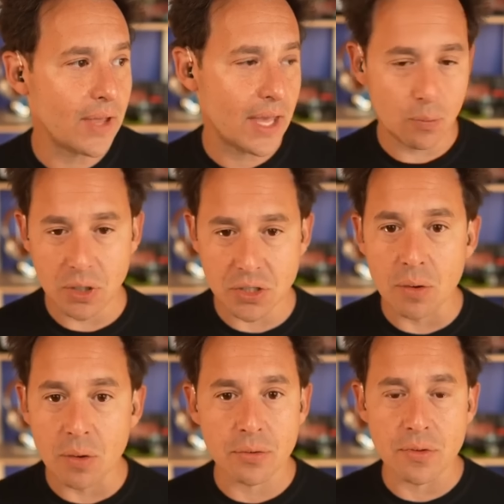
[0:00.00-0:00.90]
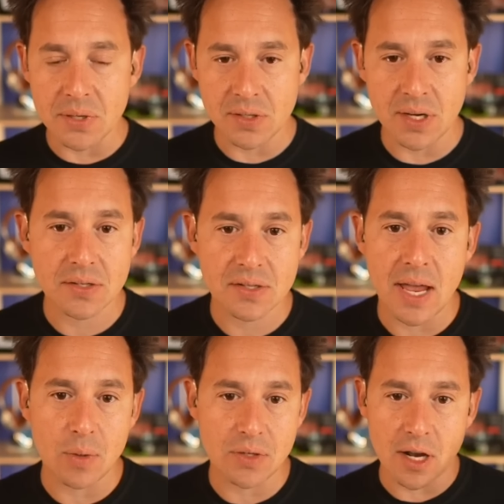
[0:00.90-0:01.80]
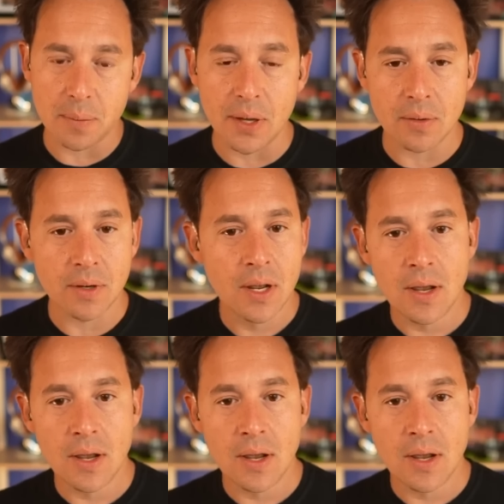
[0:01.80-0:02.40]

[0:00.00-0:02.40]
and we just go through the business and we talk about,